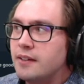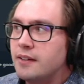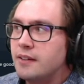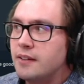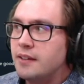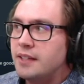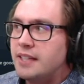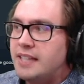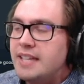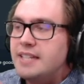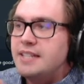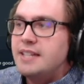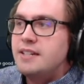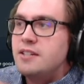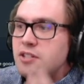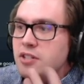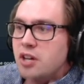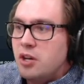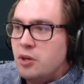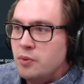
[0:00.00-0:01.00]
he didn't
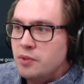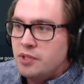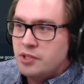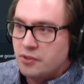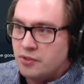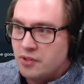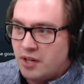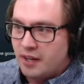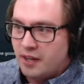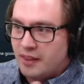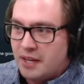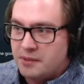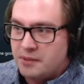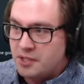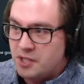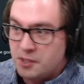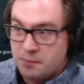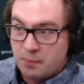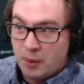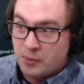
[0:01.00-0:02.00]
know you're not allowed to
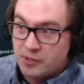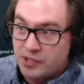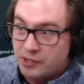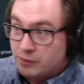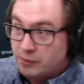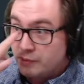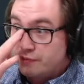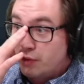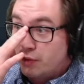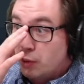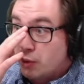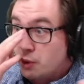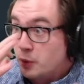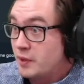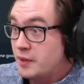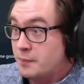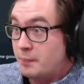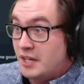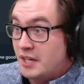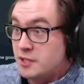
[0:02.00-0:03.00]
just post a group photo with a
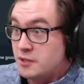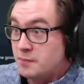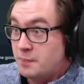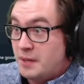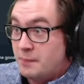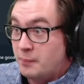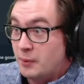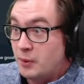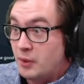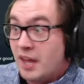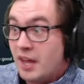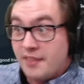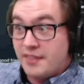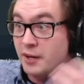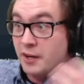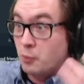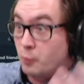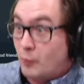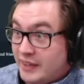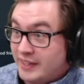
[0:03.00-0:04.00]
bunch of people that are
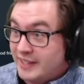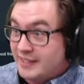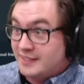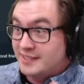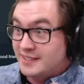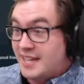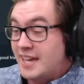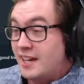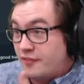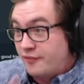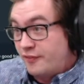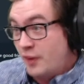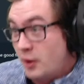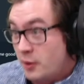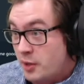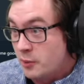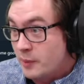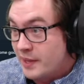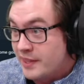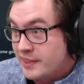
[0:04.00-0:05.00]
willing to take a photo
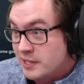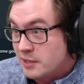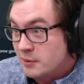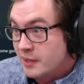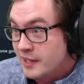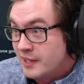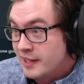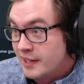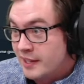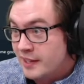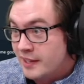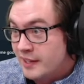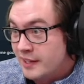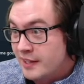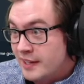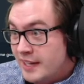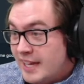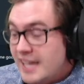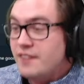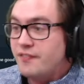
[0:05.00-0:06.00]
with you.
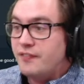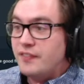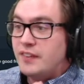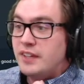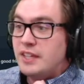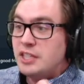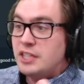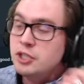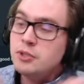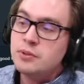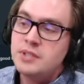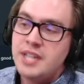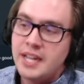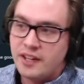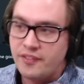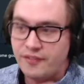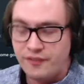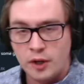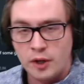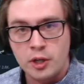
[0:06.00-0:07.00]
If you take a
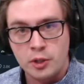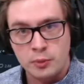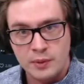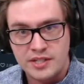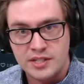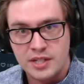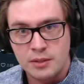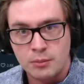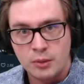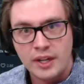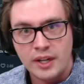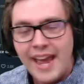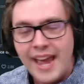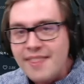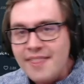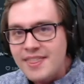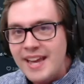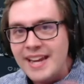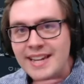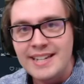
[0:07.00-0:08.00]
photo with someone and
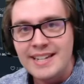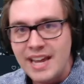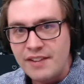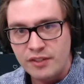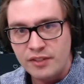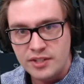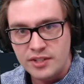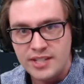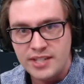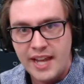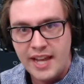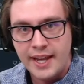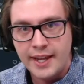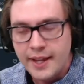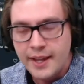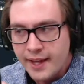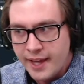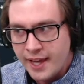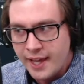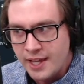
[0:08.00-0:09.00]
they never say,
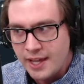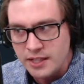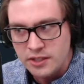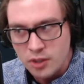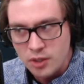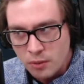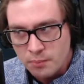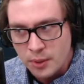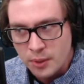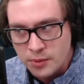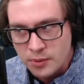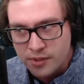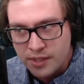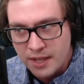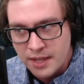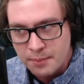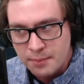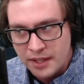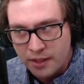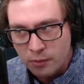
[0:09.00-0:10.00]
"Hey, don't post that,
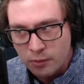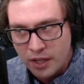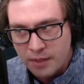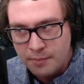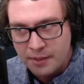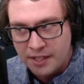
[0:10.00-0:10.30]
by the way," because